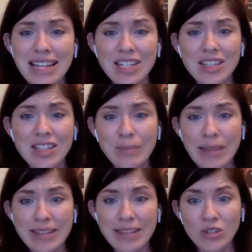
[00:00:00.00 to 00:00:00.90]
Clinch's
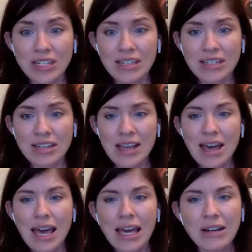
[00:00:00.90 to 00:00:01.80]
pleasantries,
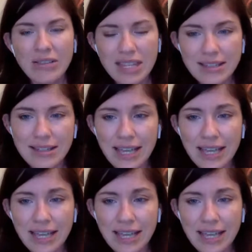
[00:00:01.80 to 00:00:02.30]
and on this